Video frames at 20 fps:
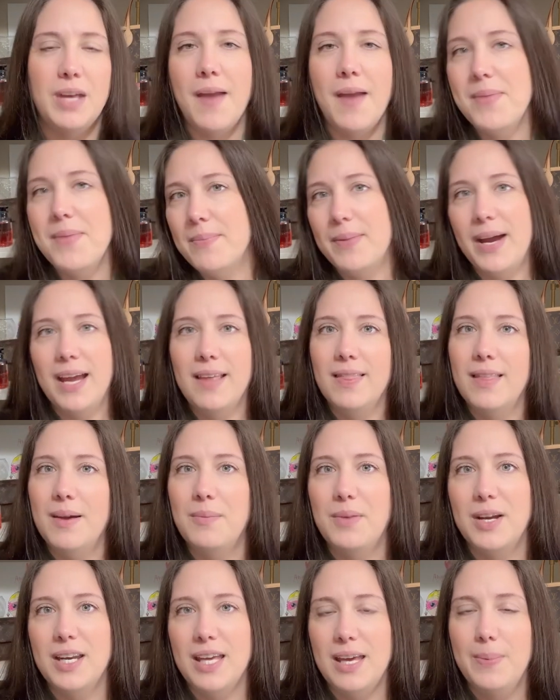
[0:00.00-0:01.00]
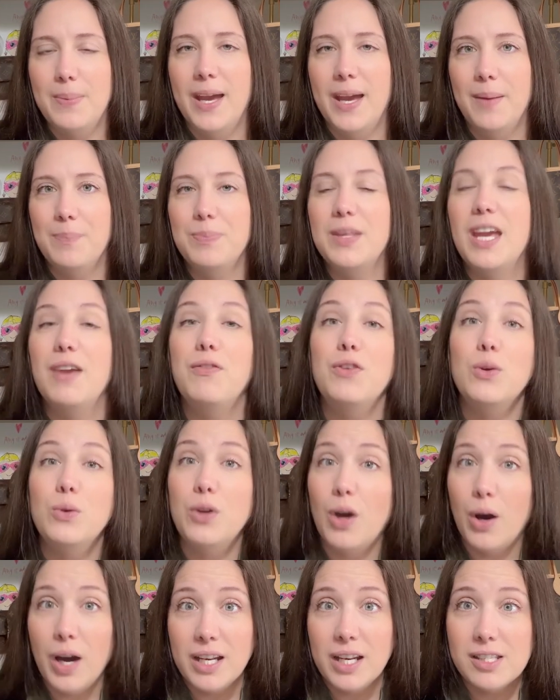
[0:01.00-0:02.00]
I've been buying them on eBay. If you
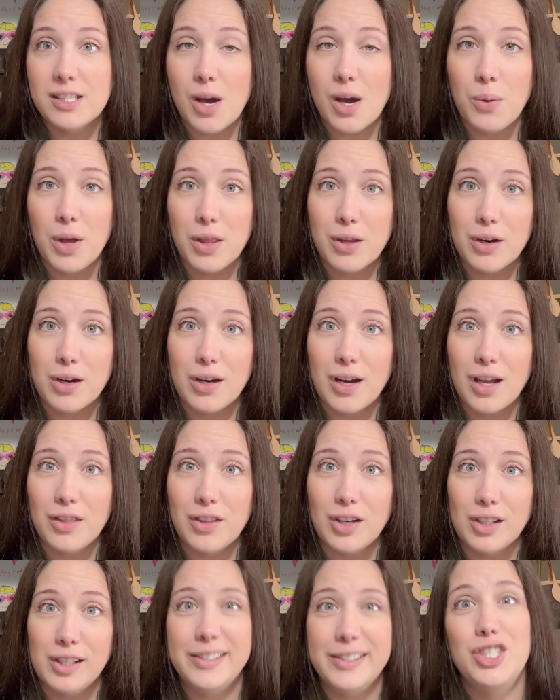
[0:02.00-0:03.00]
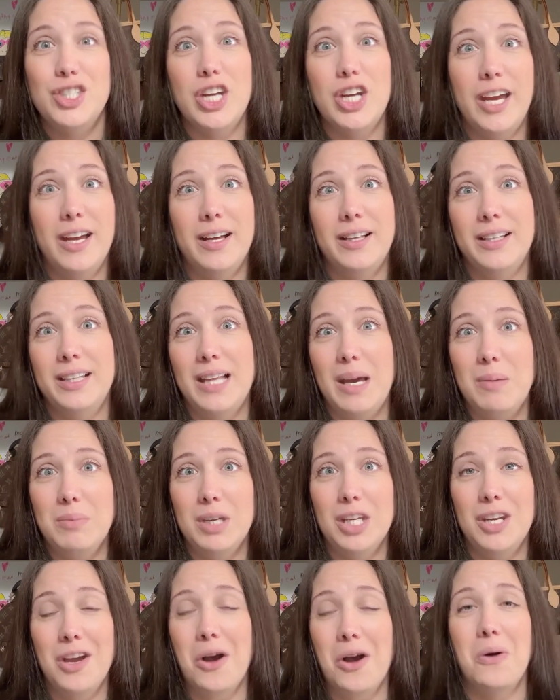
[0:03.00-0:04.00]
know how to tell whether or not they're legit, let
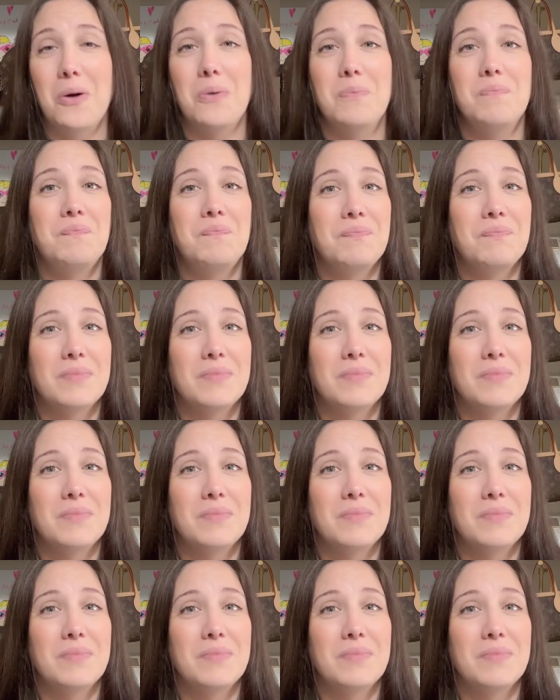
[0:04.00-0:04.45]
me know.